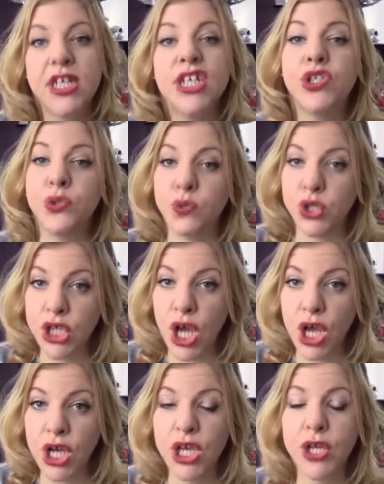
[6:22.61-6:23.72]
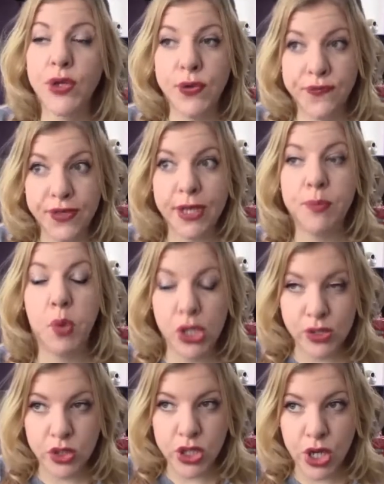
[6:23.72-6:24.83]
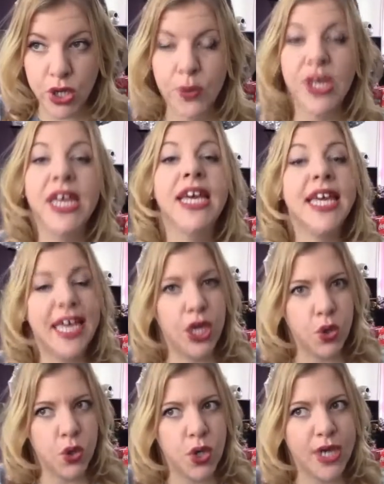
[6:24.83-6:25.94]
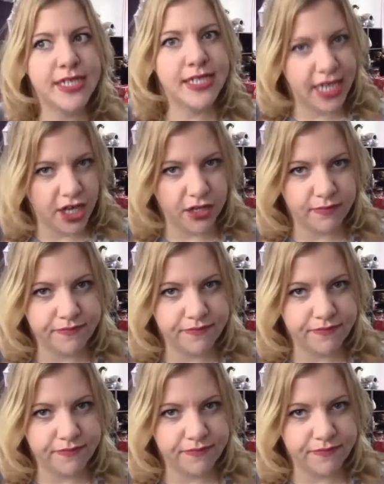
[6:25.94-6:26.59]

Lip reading: Donald Duck, Goofy, Pluto, Eeyore and Tigger.